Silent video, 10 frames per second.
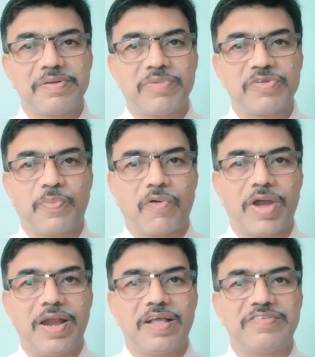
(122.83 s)
must
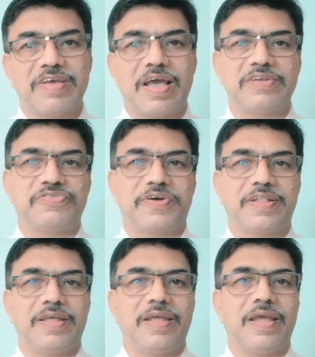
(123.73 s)
provide a chance for
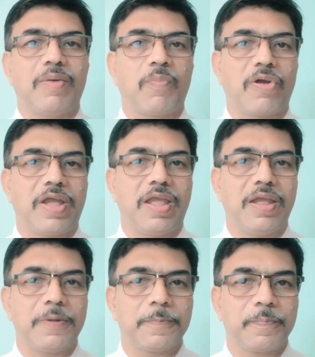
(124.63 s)
the
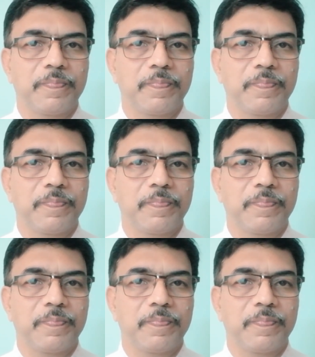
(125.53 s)
employee